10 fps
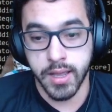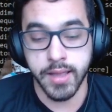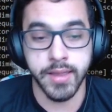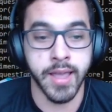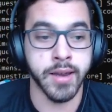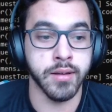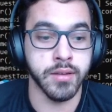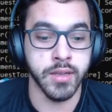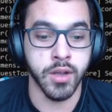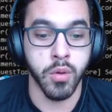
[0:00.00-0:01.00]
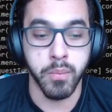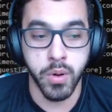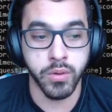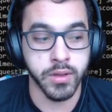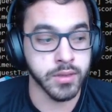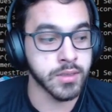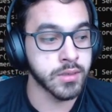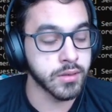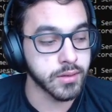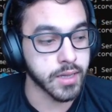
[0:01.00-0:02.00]
And then the
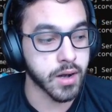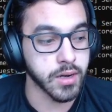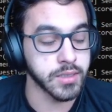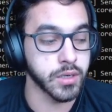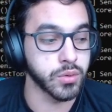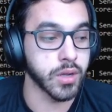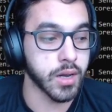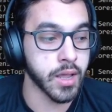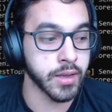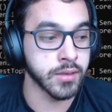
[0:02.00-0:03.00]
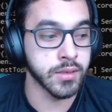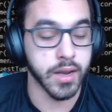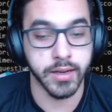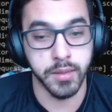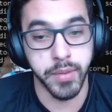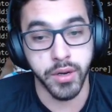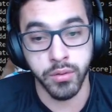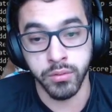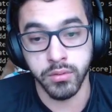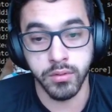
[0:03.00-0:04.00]
components that are listening to the client, like the
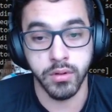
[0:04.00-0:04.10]
menu,